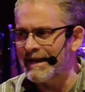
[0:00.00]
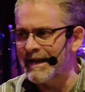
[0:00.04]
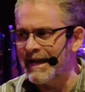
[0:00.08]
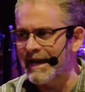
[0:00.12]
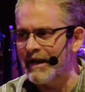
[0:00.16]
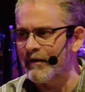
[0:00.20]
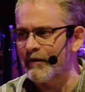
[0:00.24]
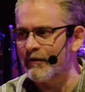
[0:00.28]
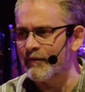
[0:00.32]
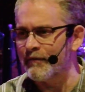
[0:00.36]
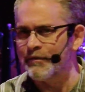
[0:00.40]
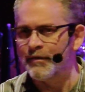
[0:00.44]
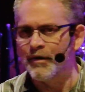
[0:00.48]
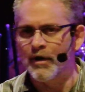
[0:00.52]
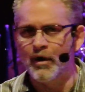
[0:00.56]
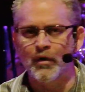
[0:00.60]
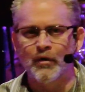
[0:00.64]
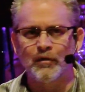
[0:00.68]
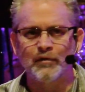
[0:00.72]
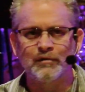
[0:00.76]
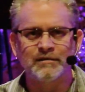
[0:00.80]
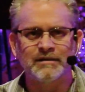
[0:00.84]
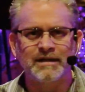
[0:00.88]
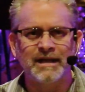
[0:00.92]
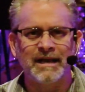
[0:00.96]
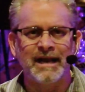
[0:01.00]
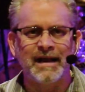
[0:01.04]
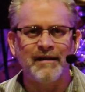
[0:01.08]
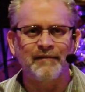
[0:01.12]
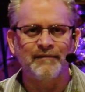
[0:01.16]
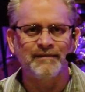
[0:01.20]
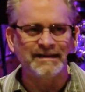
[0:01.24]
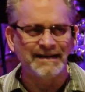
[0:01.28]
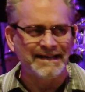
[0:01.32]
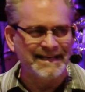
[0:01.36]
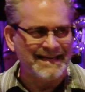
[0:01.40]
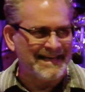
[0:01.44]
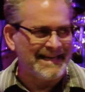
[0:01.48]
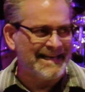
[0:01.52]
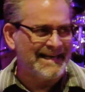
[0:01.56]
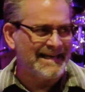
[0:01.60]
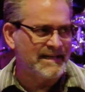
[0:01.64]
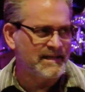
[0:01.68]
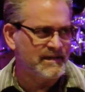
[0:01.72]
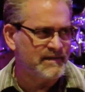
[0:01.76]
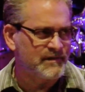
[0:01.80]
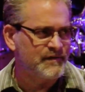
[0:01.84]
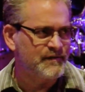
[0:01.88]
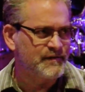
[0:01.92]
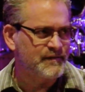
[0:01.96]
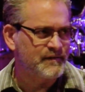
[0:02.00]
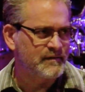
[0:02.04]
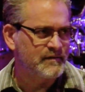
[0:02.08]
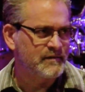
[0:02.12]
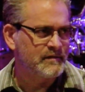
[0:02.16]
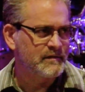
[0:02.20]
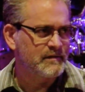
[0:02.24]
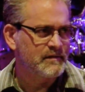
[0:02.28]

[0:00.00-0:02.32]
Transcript: care of those that have needs,